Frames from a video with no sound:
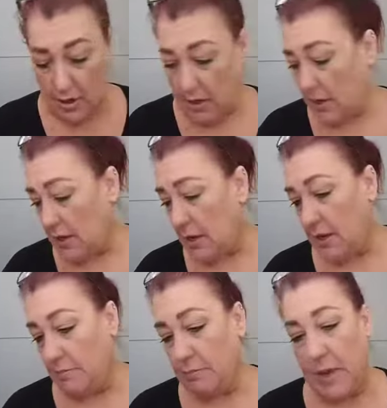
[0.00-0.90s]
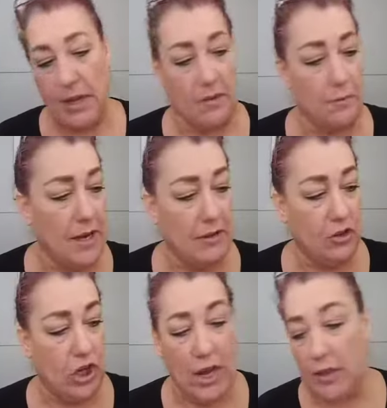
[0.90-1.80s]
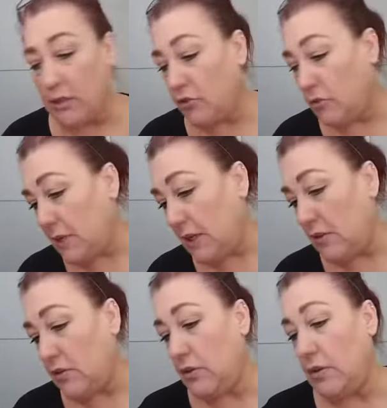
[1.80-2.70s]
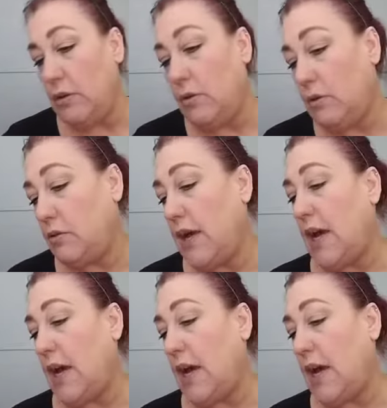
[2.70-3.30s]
My husband has challenged me to